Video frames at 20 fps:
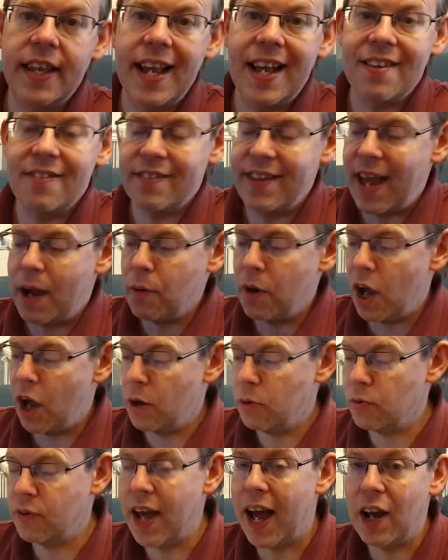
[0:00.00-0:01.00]
that's now a
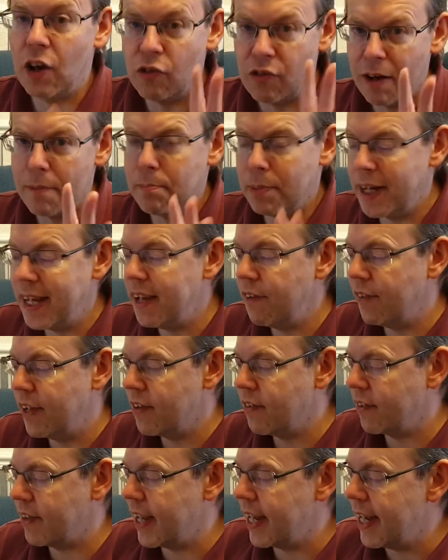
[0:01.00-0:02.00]
hotel, or I believe it
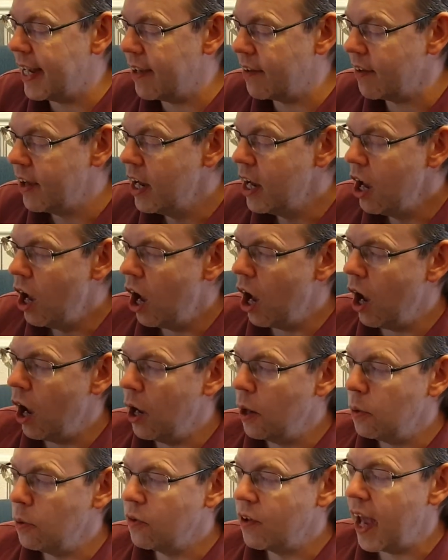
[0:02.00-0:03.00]
still is a
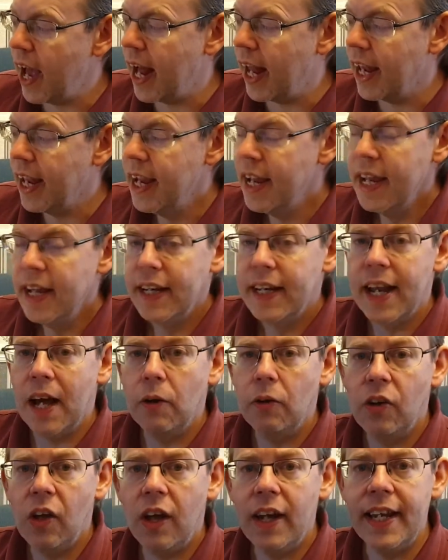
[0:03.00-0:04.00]
hotel. Now,
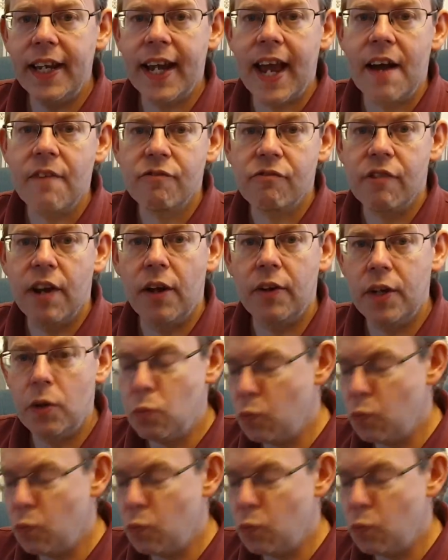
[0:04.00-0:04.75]
light cavalry only